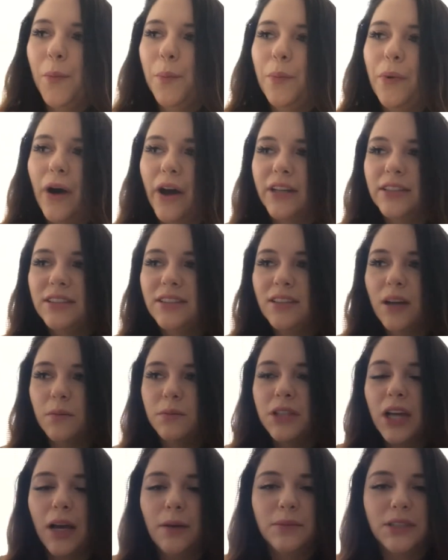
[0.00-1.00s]
but
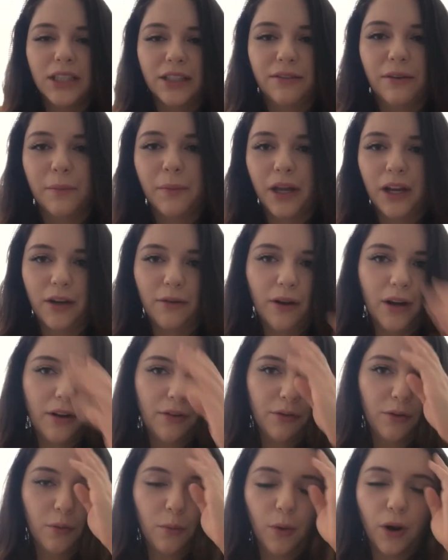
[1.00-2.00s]
sometimes, like if I'm getting ready
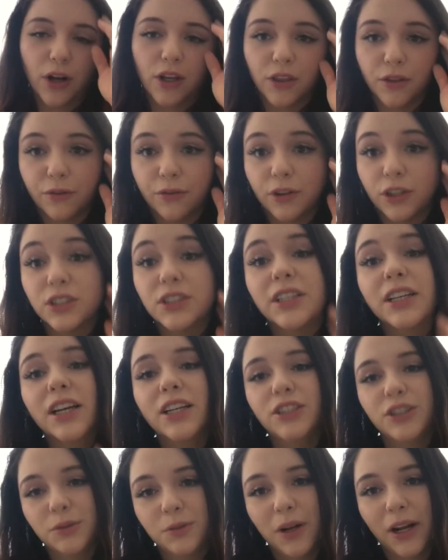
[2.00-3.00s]
for work, the first thing I
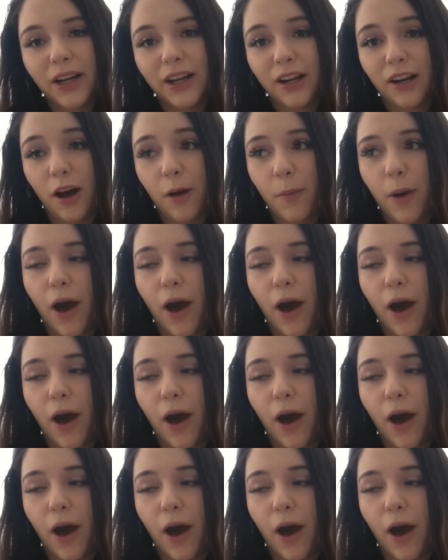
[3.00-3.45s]
do when I get up,